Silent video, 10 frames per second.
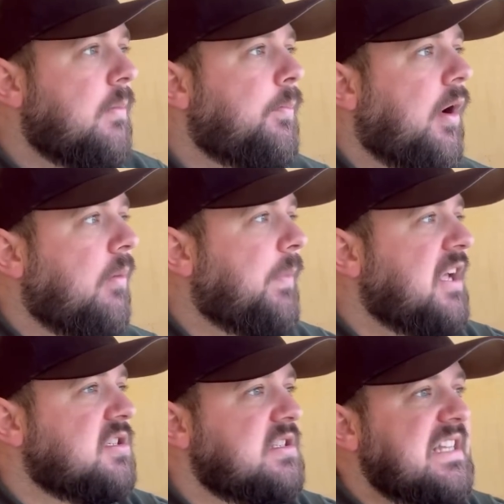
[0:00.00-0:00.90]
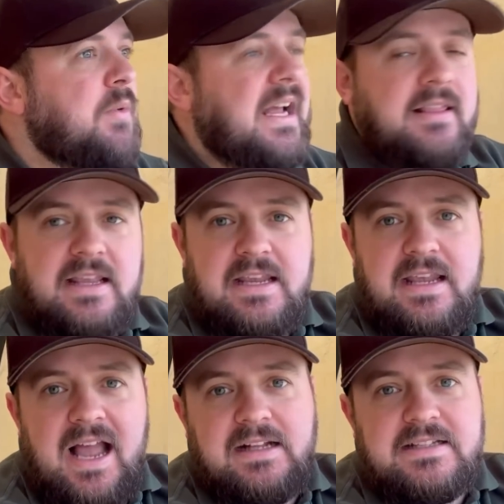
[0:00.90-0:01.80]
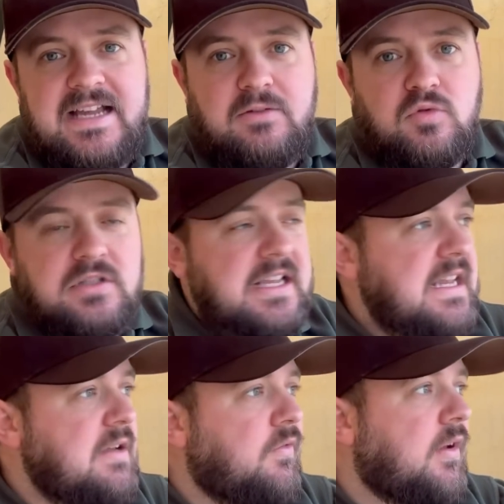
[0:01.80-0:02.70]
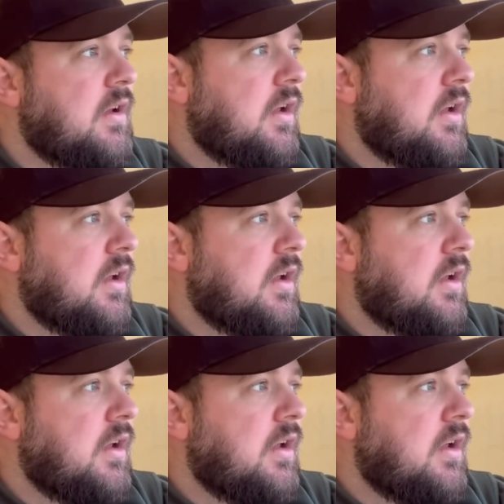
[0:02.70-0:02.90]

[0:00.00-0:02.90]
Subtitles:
But because I still had the anti-tangle sleeve,